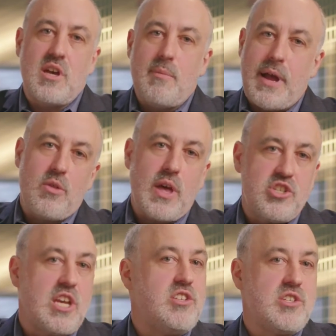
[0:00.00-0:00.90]
about that
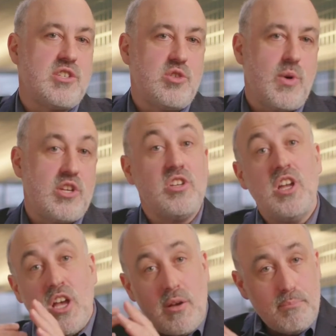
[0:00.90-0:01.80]
changing situation
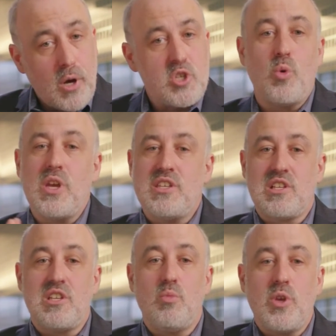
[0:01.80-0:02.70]
much more
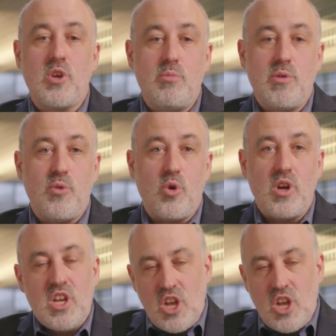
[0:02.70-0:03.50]
easily than we could before.